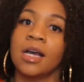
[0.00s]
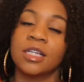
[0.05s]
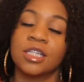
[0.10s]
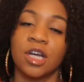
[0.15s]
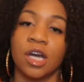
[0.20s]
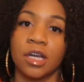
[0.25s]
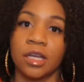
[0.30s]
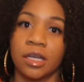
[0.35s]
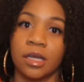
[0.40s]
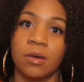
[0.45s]

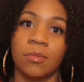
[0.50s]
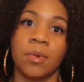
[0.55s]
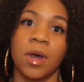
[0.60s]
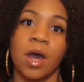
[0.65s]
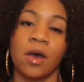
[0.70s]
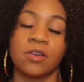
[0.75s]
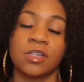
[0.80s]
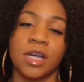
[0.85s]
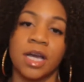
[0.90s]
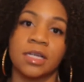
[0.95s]
talking
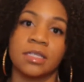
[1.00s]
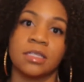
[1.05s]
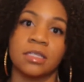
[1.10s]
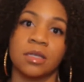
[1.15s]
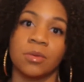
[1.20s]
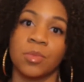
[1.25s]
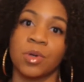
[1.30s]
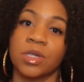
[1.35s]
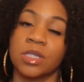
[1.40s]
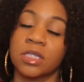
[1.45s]
about Jackson's
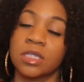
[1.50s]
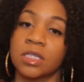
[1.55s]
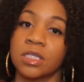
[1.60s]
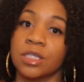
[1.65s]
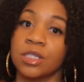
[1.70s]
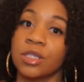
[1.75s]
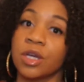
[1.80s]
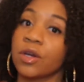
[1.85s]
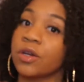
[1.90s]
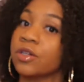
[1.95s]
emergency
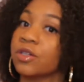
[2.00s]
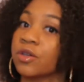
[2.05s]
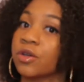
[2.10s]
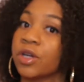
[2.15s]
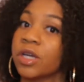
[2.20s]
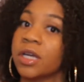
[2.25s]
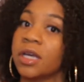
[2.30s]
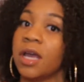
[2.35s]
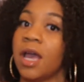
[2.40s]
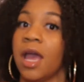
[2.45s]

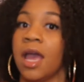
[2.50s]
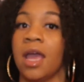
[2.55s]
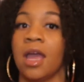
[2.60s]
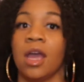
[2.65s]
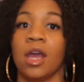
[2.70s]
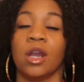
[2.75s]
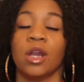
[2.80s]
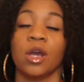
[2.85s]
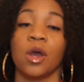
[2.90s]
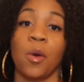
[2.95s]
surgery
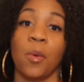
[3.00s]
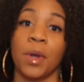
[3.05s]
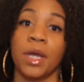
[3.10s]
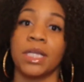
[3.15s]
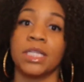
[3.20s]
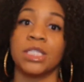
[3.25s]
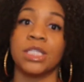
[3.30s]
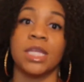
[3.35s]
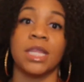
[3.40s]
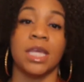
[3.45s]
and
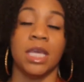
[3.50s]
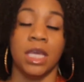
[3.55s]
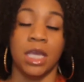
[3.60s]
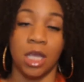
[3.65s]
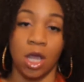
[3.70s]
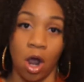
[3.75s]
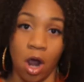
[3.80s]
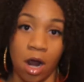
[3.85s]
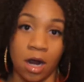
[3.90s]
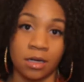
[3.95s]
going to
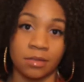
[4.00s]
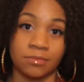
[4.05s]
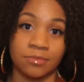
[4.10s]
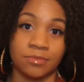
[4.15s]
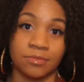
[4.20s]
the ER.